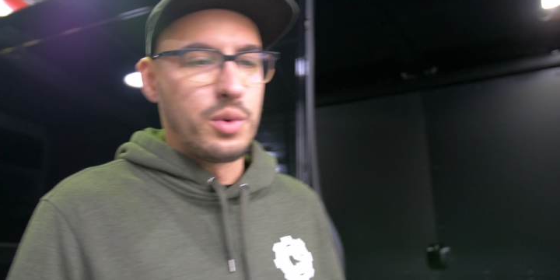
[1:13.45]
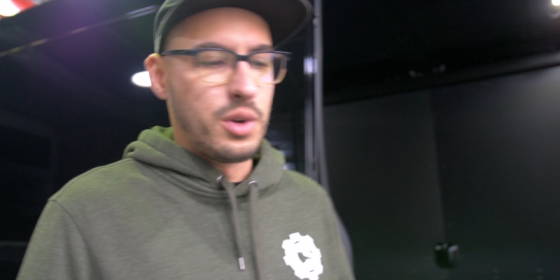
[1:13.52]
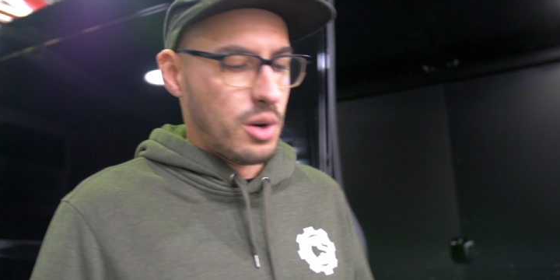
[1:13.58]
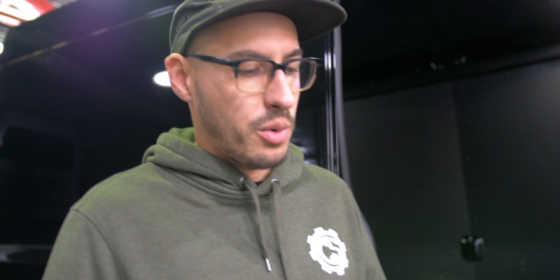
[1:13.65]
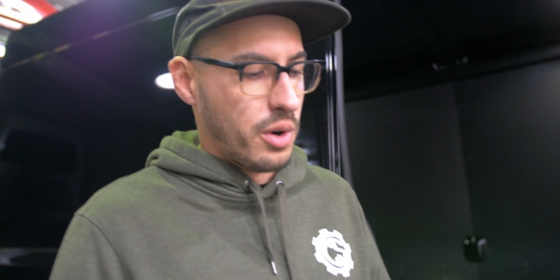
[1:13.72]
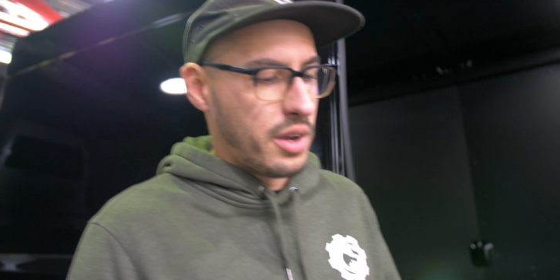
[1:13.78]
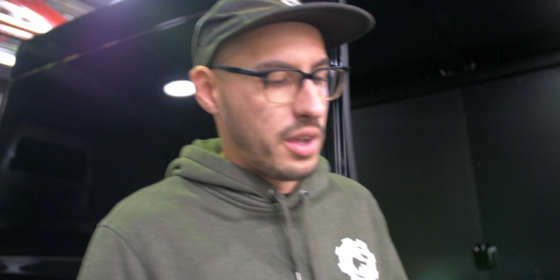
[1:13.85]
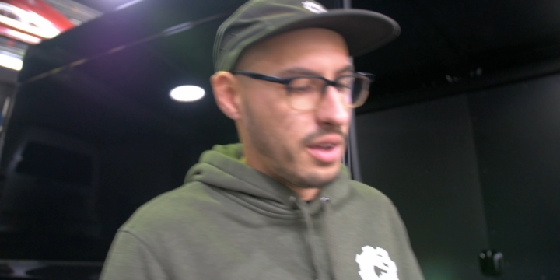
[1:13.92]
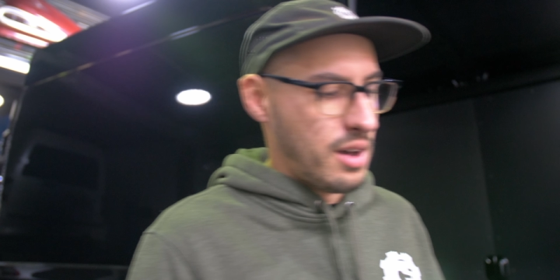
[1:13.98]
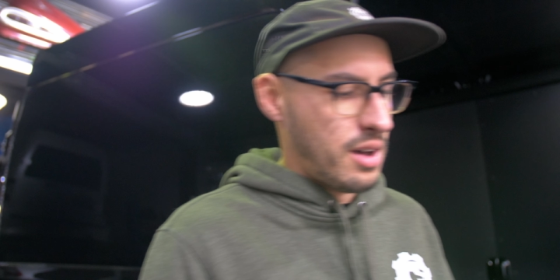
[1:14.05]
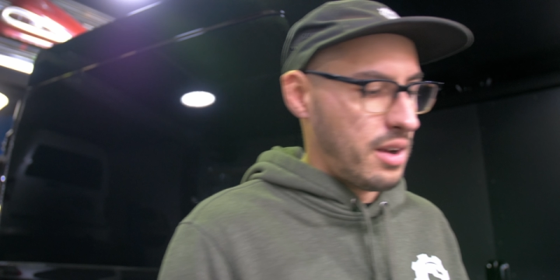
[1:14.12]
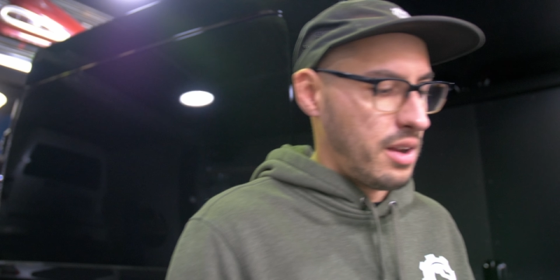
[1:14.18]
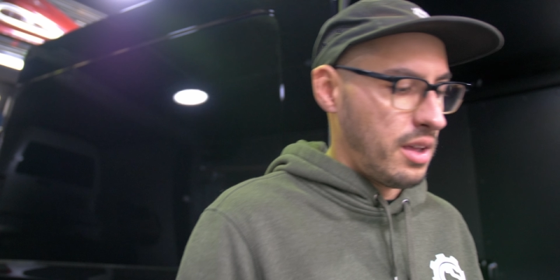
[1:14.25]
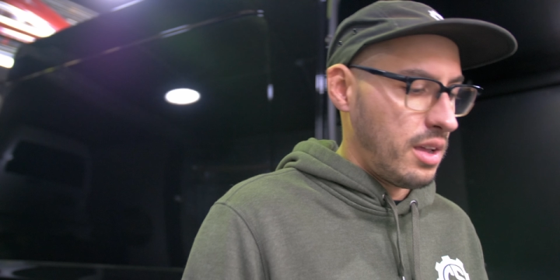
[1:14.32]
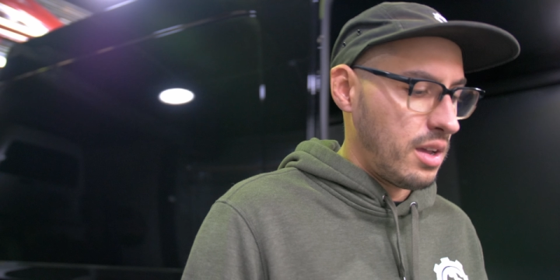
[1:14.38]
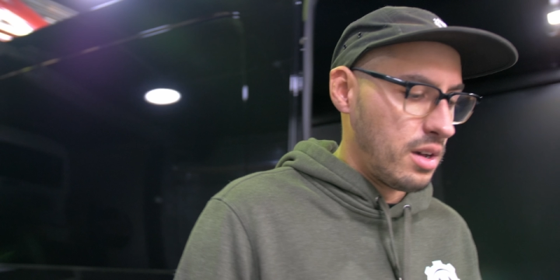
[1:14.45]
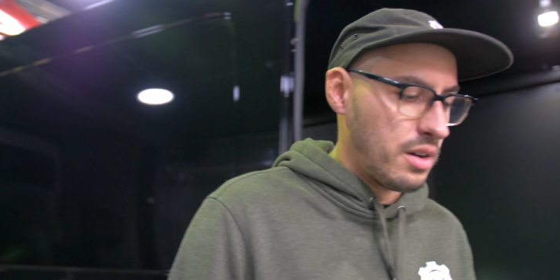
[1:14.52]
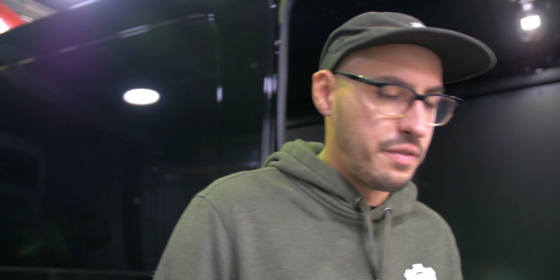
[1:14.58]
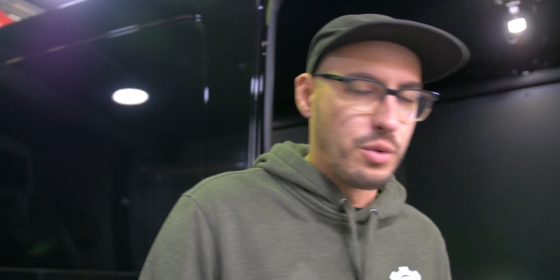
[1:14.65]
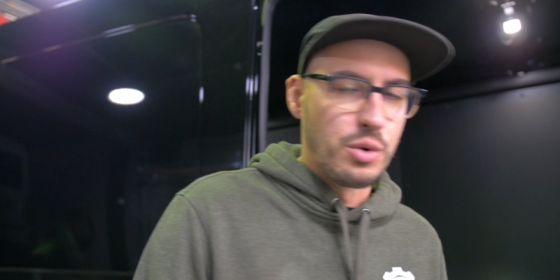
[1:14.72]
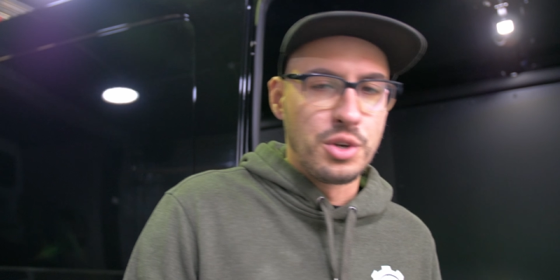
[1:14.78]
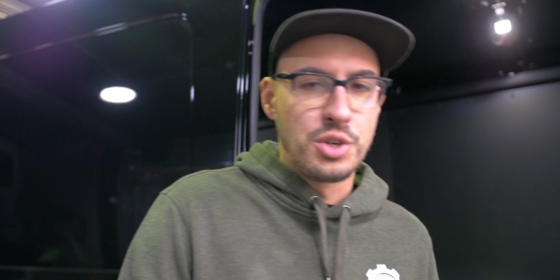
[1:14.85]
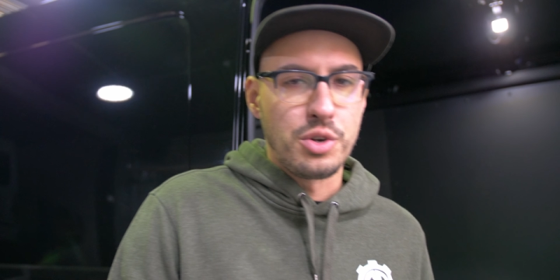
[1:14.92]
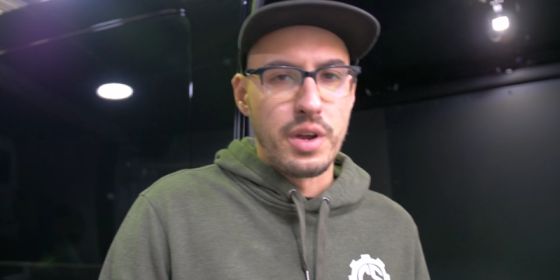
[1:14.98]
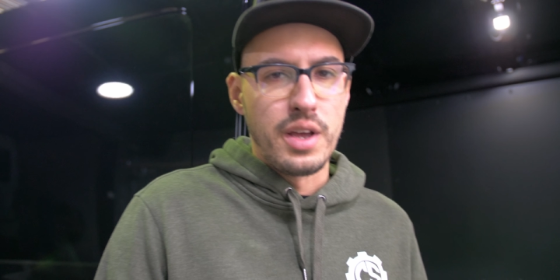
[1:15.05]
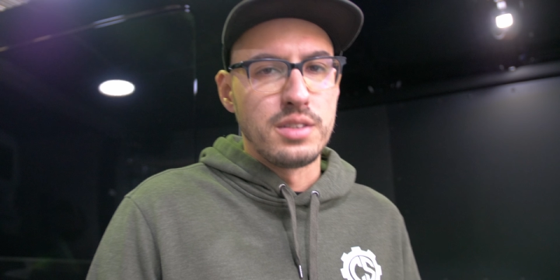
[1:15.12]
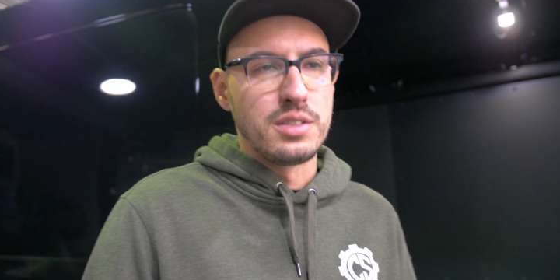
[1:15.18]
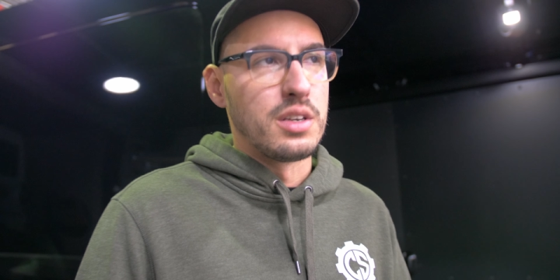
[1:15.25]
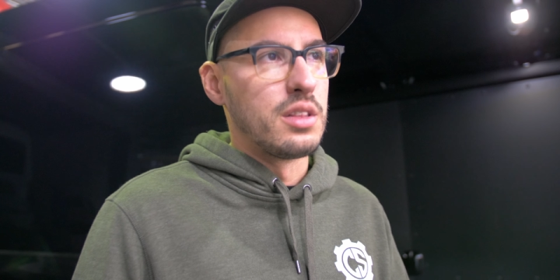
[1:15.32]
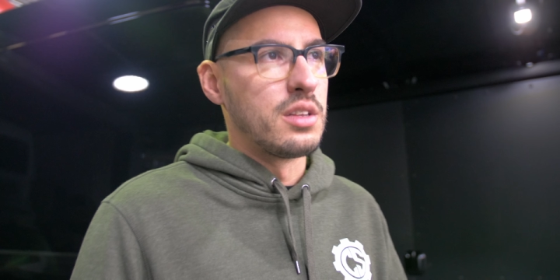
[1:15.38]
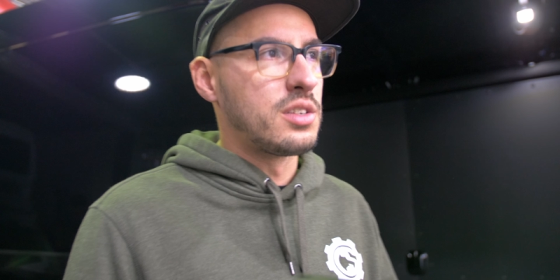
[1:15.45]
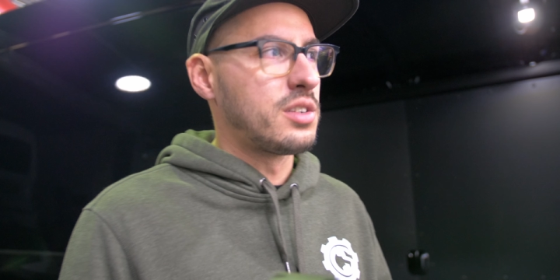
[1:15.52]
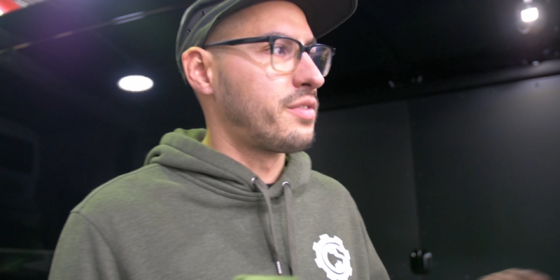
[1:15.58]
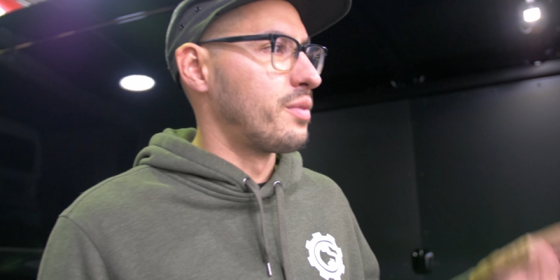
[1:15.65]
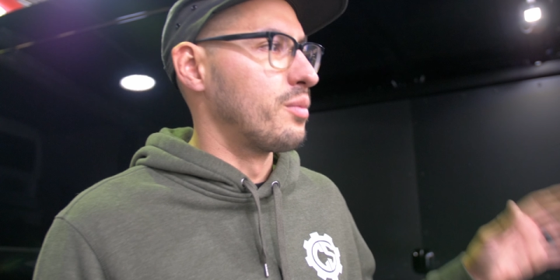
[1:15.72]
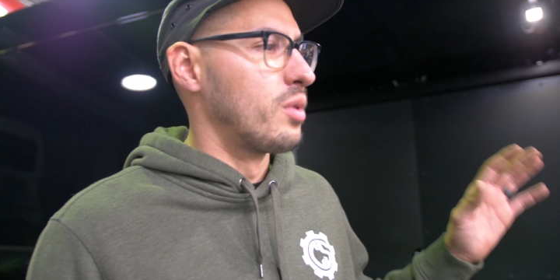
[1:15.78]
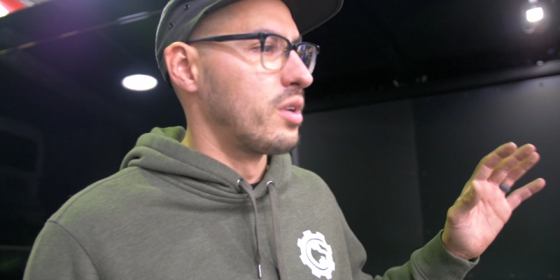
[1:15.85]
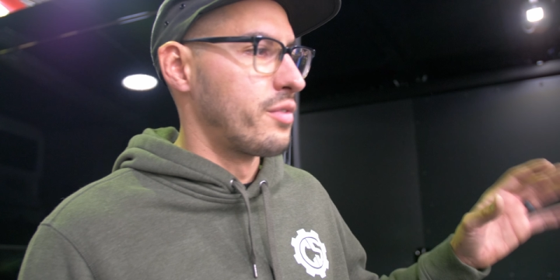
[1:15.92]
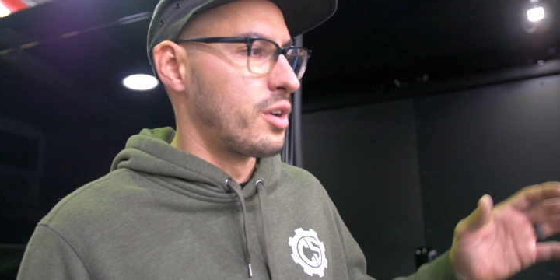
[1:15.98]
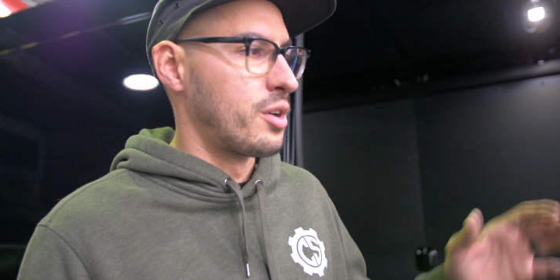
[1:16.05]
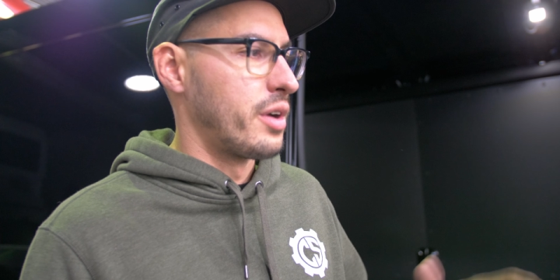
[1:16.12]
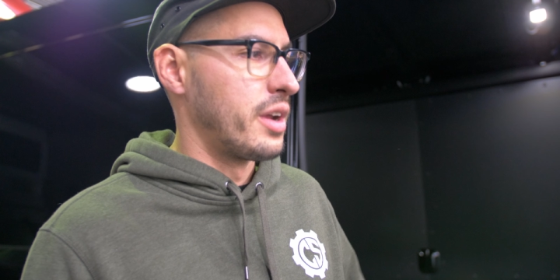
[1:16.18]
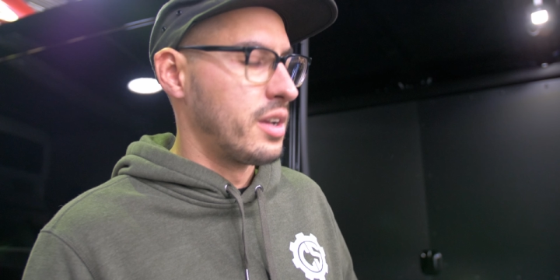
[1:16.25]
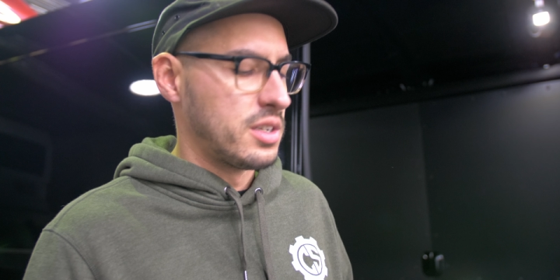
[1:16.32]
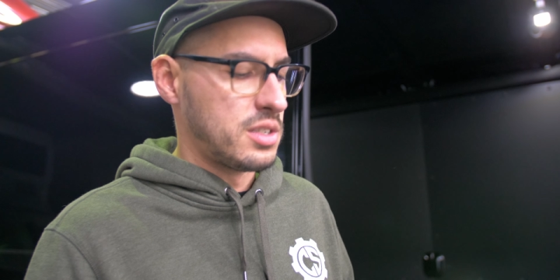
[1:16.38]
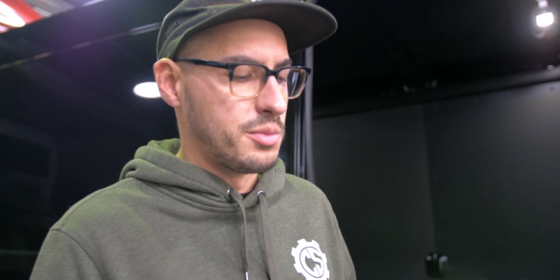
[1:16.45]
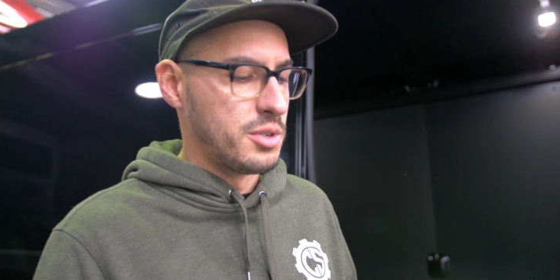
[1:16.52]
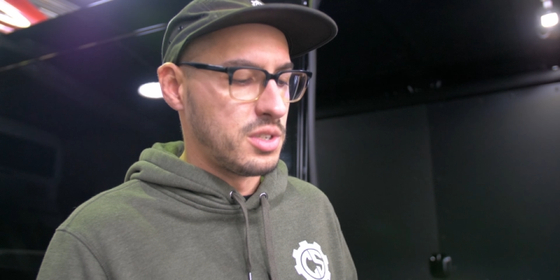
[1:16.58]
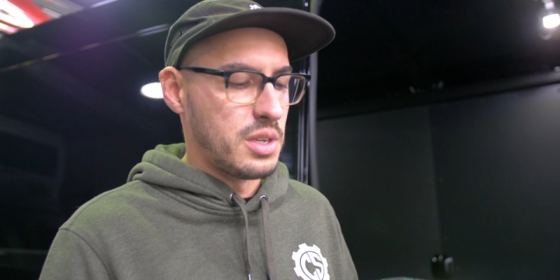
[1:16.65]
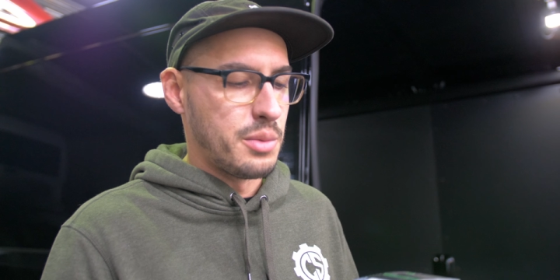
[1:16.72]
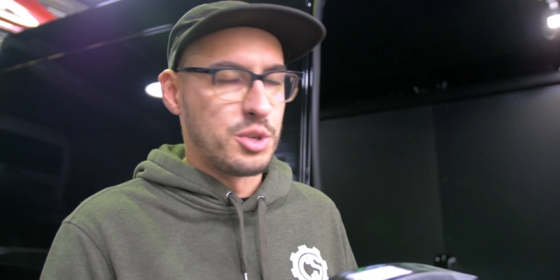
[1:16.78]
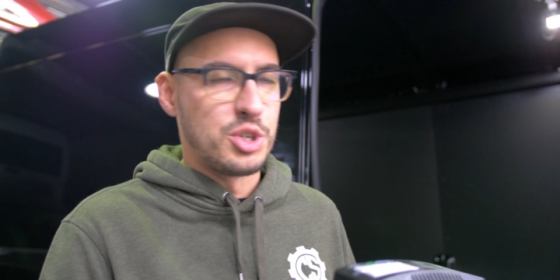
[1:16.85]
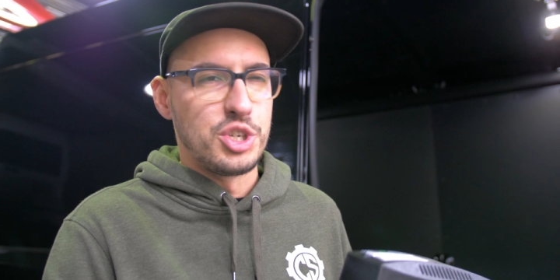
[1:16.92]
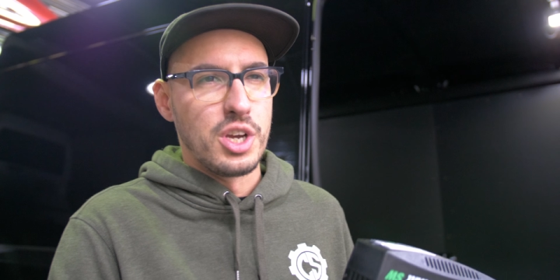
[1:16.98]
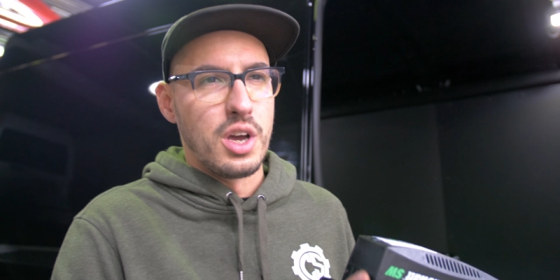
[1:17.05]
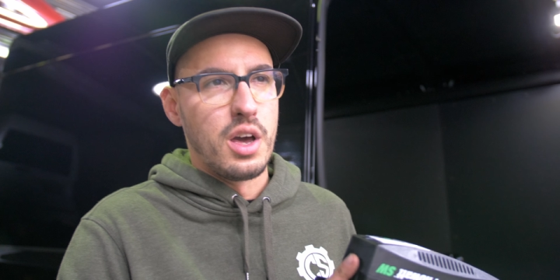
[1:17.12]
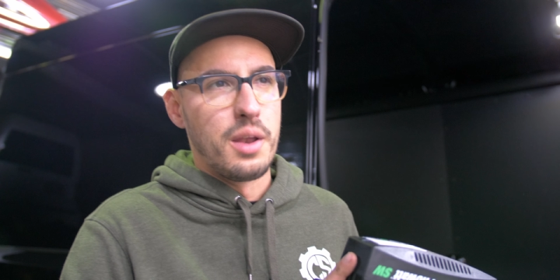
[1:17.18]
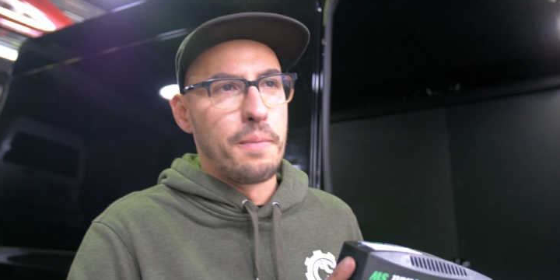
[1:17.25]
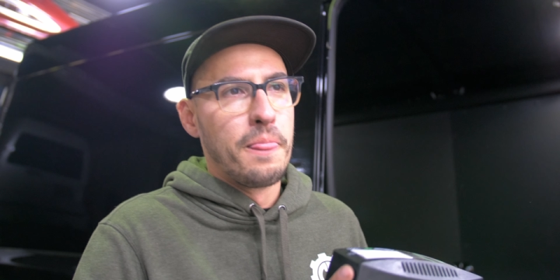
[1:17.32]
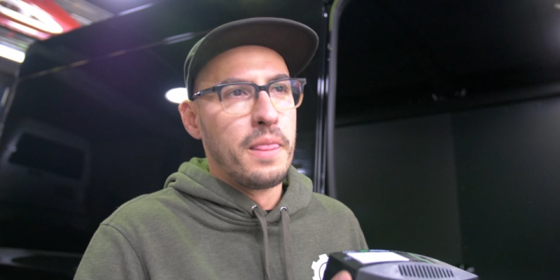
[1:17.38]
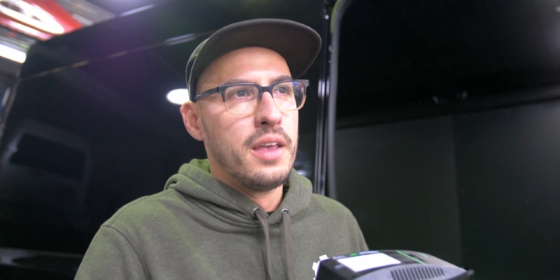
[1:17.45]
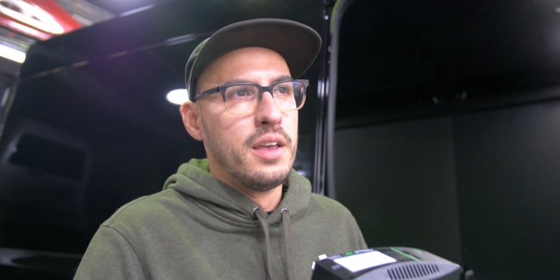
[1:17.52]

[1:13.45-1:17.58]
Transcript: We are working on a Ford Transit. This is from one of our great customers. His name is John.